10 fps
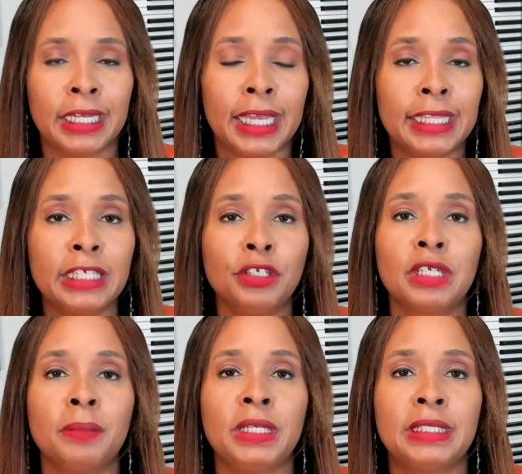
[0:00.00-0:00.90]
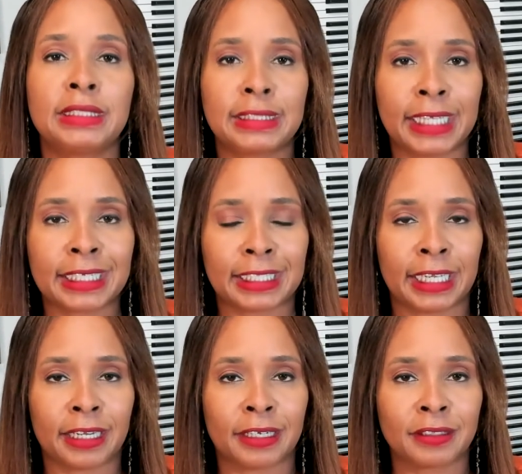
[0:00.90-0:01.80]
And then you're going to be stuck
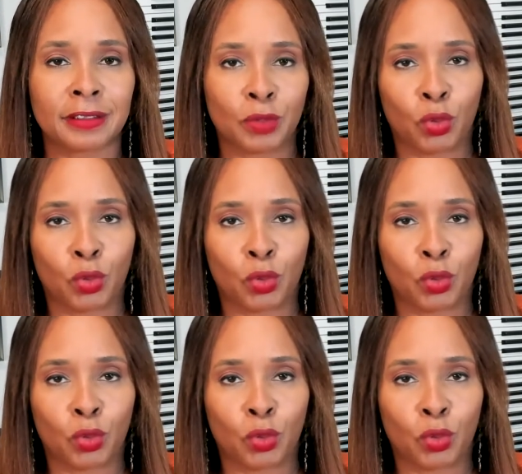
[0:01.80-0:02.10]
there